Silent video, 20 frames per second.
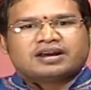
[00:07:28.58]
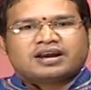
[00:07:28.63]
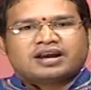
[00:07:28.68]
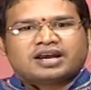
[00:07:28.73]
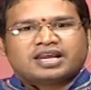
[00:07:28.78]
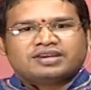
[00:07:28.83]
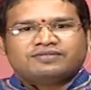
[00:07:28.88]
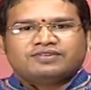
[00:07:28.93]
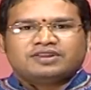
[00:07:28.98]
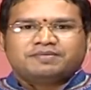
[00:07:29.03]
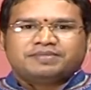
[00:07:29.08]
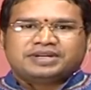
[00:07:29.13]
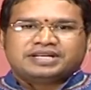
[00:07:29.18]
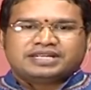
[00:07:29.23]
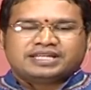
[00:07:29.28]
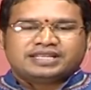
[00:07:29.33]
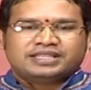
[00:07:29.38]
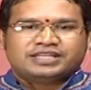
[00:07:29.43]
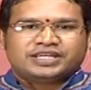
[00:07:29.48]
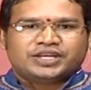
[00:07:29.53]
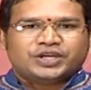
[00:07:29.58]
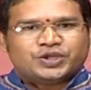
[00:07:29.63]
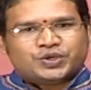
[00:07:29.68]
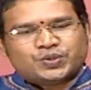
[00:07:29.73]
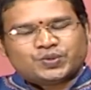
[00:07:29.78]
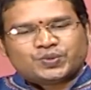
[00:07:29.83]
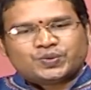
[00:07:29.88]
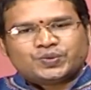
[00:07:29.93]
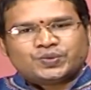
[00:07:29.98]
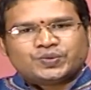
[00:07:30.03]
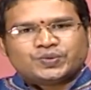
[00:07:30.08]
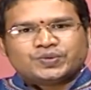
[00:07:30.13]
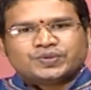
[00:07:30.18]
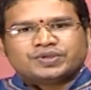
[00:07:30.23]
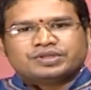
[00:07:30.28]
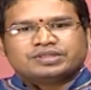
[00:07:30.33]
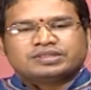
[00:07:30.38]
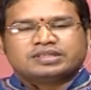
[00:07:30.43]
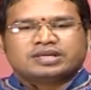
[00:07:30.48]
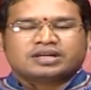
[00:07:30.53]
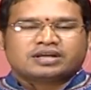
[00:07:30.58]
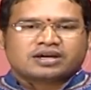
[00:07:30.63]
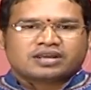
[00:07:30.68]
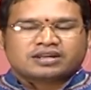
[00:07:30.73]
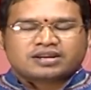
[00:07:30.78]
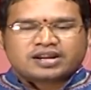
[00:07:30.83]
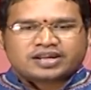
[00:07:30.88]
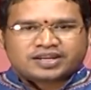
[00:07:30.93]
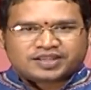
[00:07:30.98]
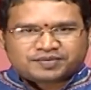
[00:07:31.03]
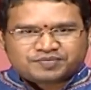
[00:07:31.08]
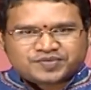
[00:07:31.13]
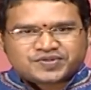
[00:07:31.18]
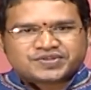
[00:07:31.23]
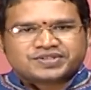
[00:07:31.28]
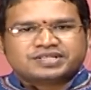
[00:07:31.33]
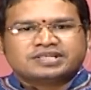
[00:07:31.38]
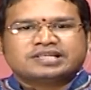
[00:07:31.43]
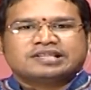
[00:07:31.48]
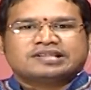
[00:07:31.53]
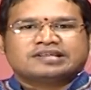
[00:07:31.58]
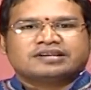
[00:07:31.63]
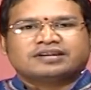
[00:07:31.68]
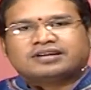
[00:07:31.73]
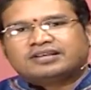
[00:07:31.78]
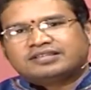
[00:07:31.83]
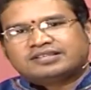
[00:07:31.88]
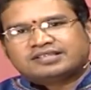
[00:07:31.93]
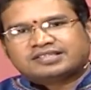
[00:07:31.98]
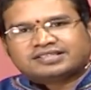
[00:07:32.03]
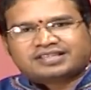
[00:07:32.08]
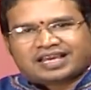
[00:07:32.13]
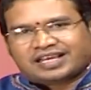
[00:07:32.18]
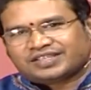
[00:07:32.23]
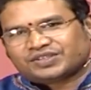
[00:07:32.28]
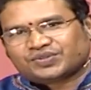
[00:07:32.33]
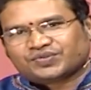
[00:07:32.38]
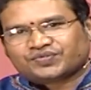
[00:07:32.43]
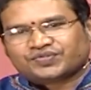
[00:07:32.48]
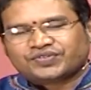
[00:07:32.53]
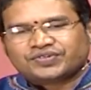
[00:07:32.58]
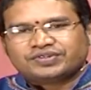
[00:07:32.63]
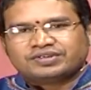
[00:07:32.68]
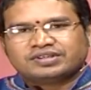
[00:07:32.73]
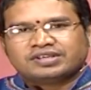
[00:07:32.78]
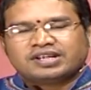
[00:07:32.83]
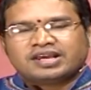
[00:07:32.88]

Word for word: I will be teaching you the Carnatic music on saxophone